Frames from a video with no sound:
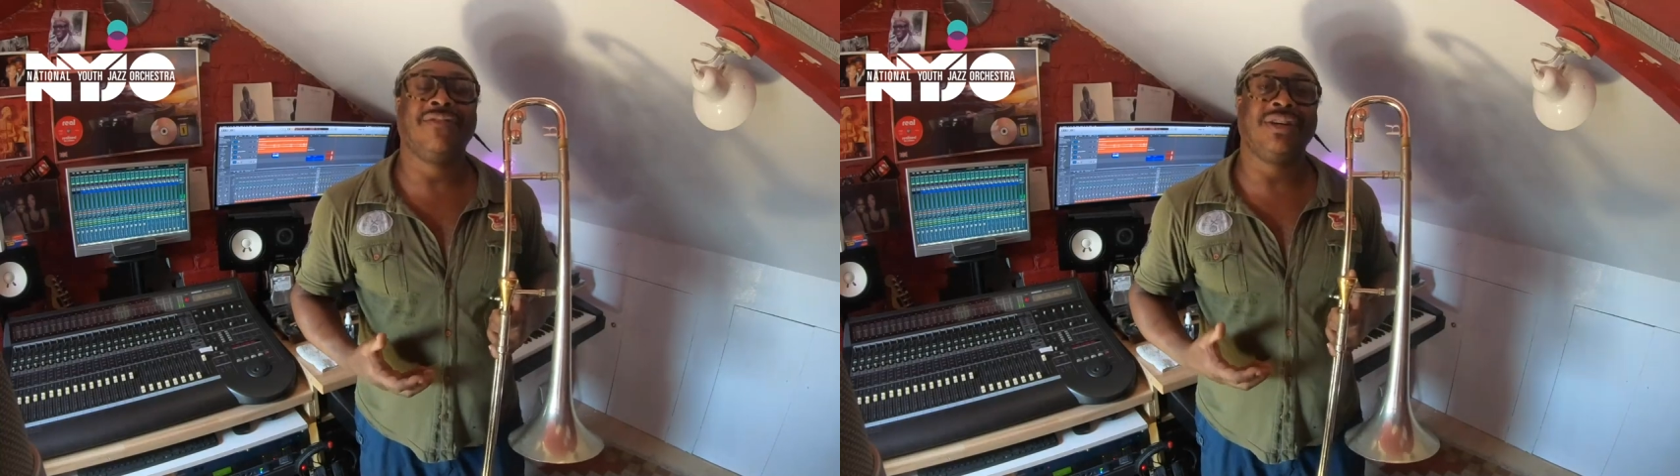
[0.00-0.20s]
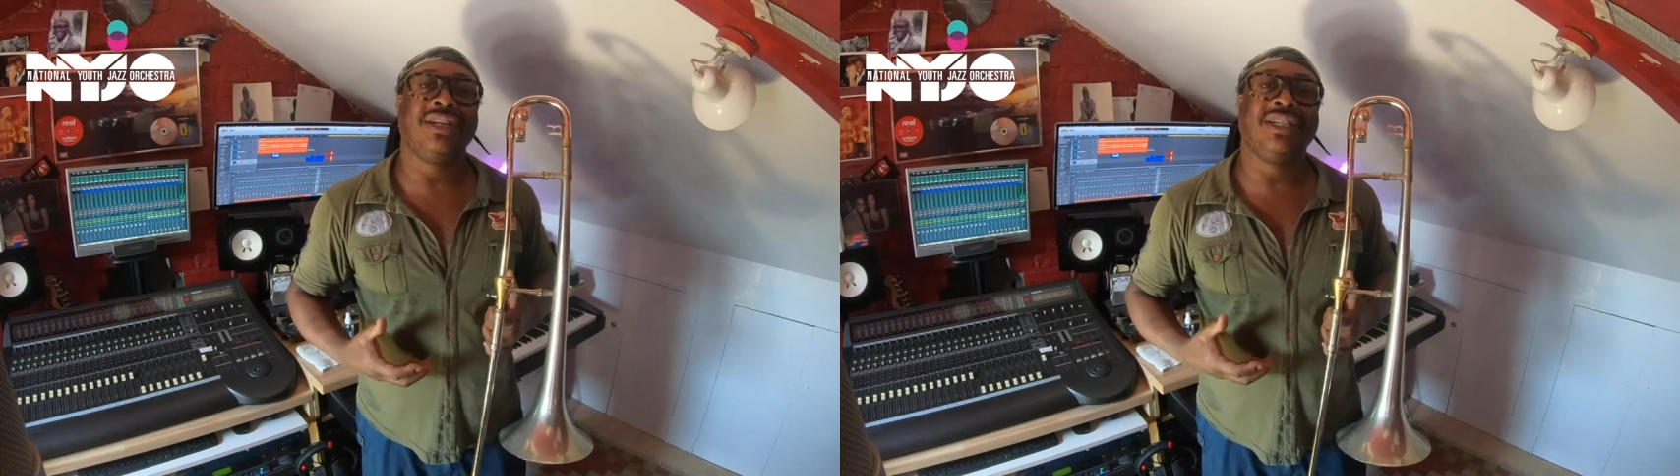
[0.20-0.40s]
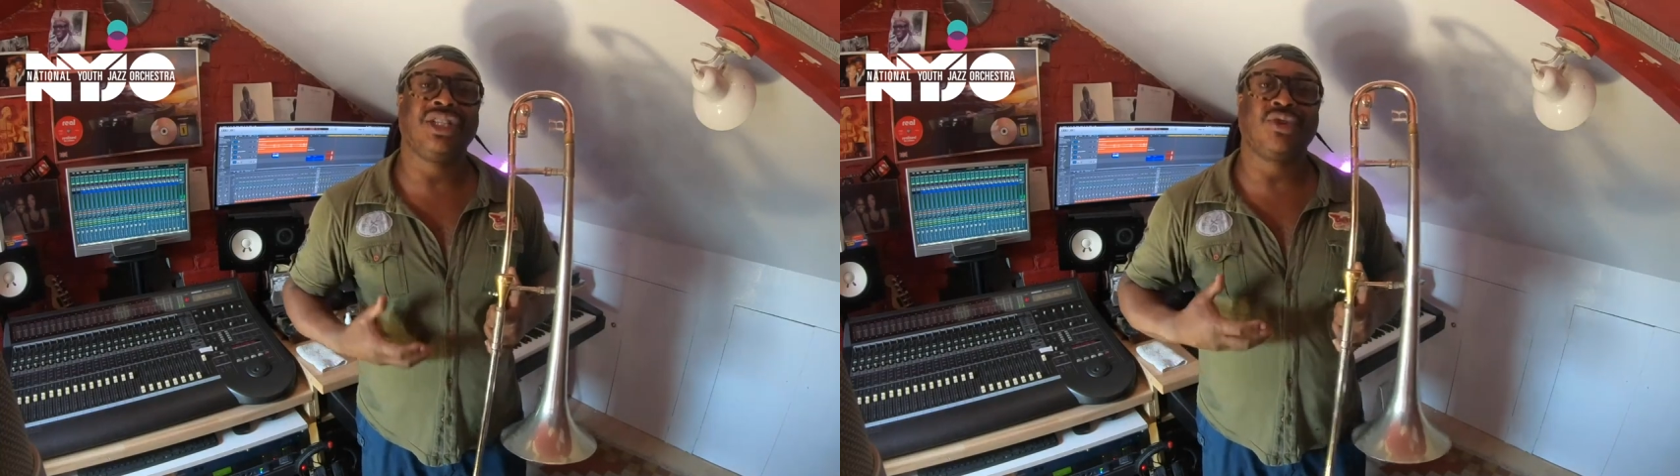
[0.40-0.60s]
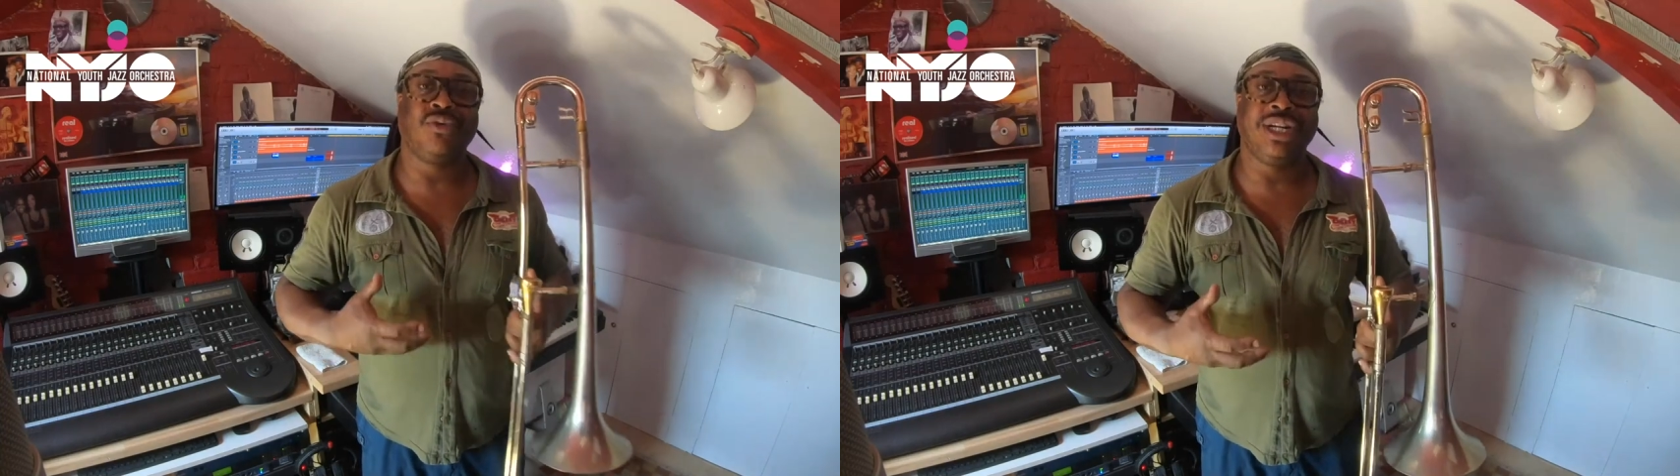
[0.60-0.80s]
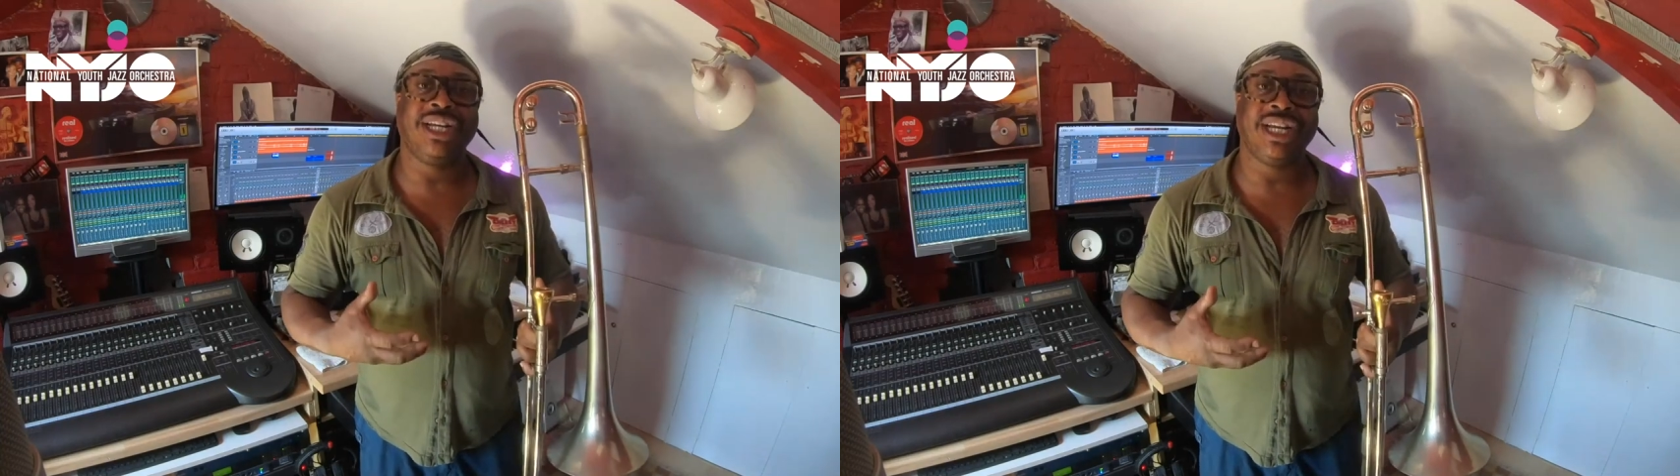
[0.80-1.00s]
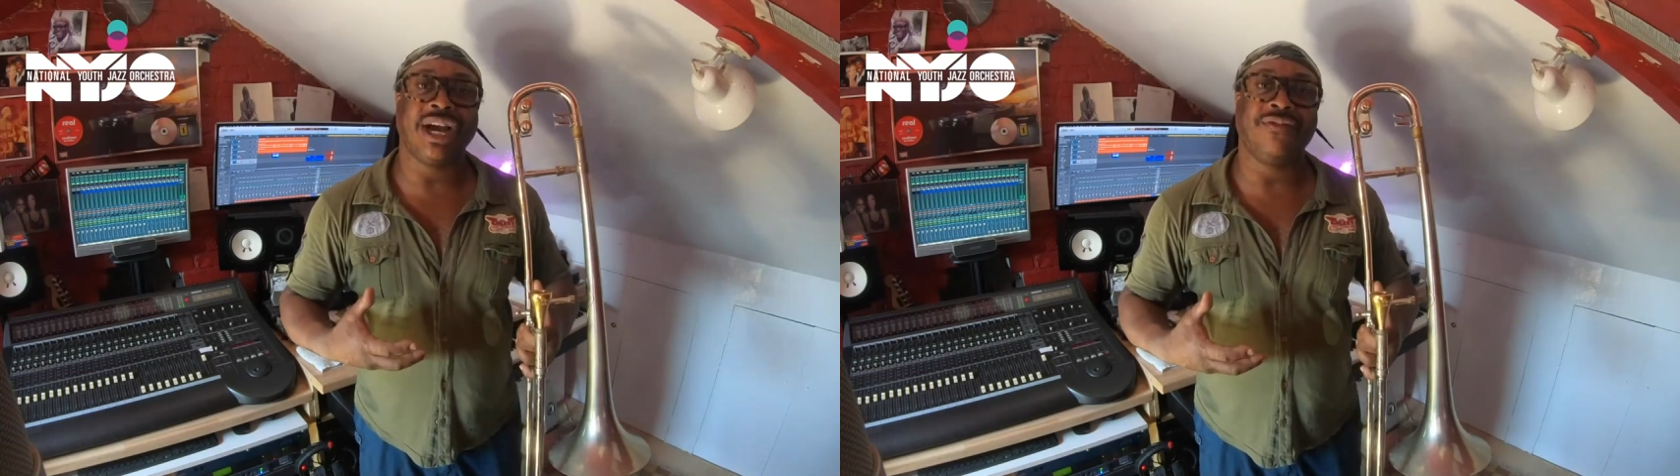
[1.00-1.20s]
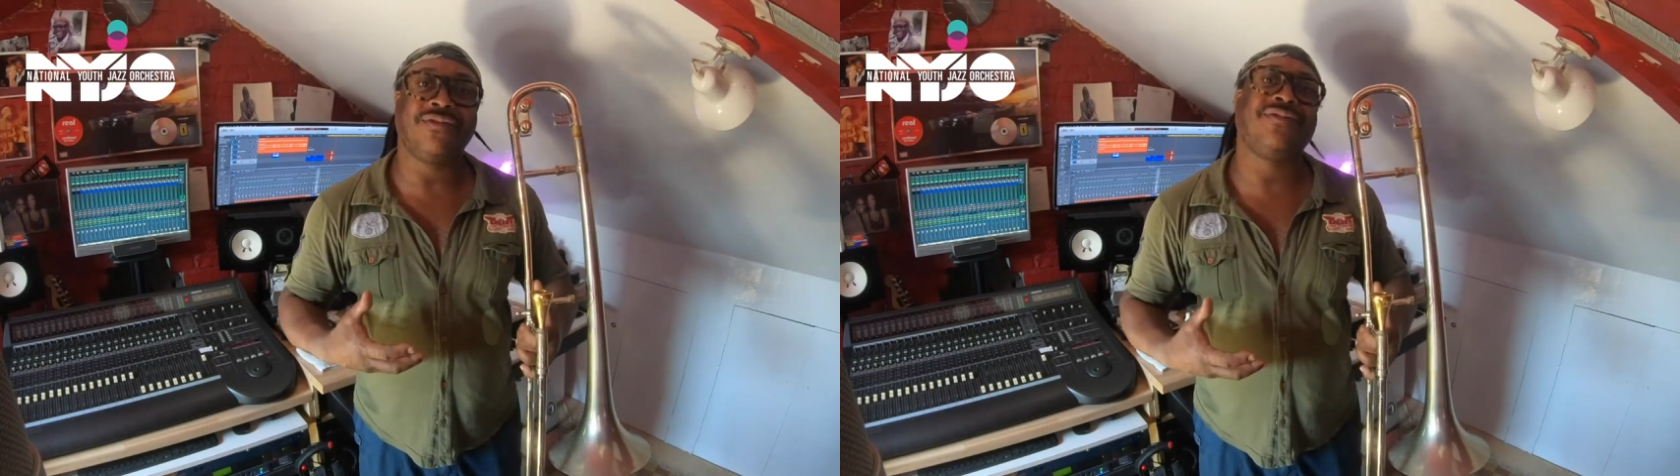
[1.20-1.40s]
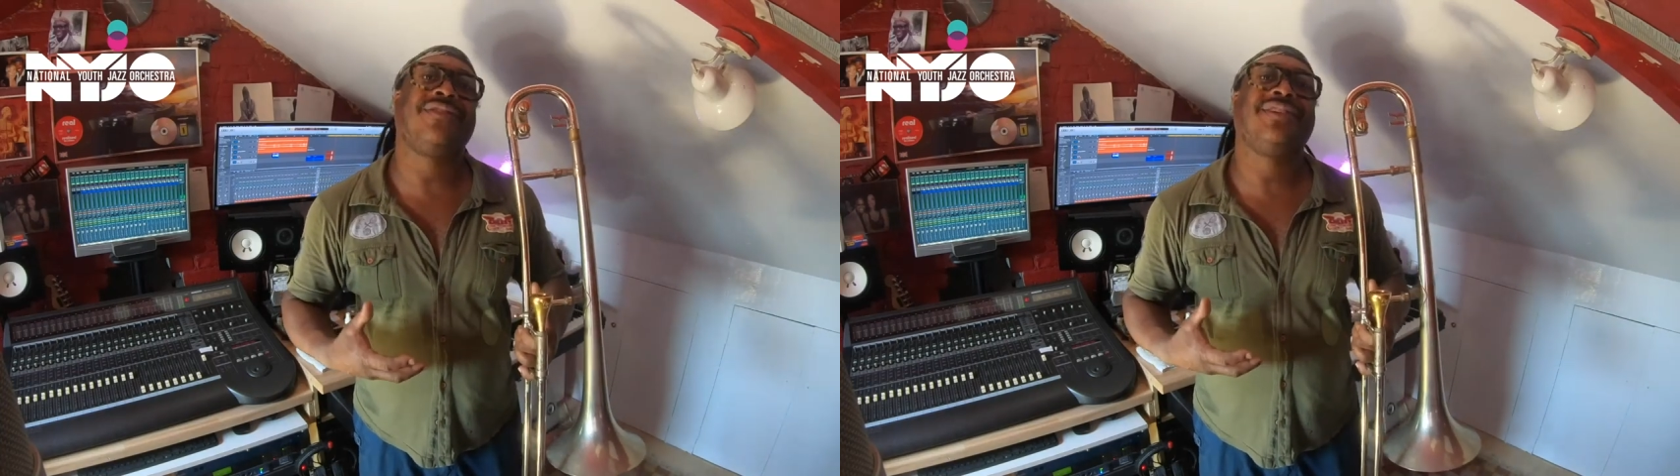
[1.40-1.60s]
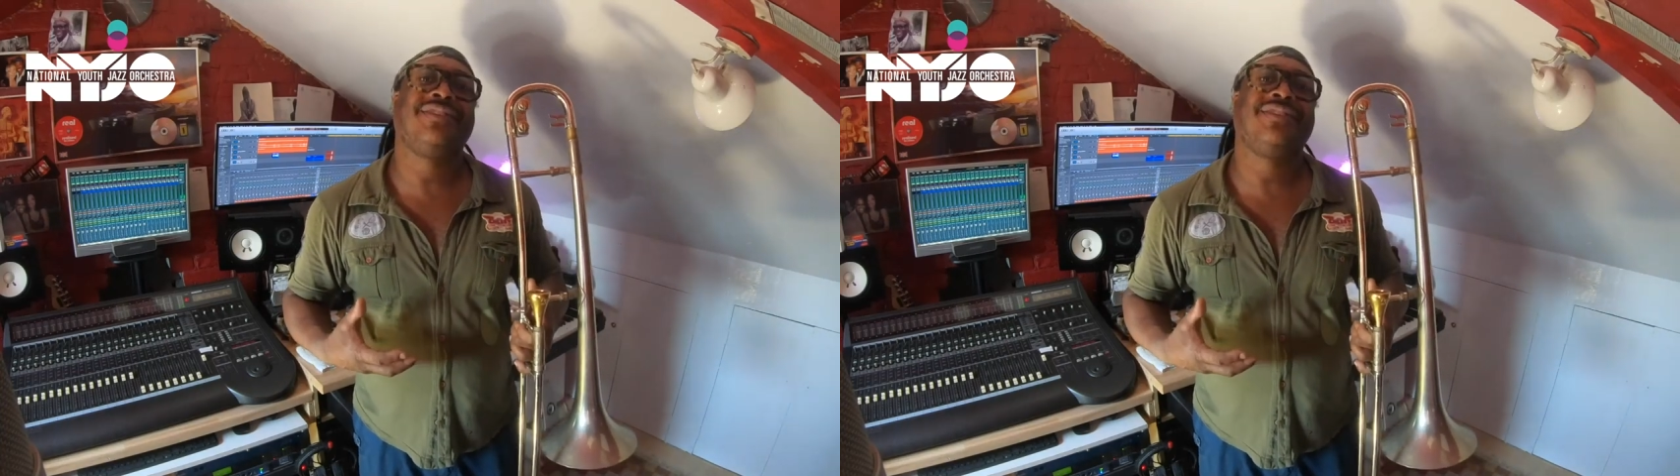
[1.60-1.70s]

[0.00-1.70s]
a degree of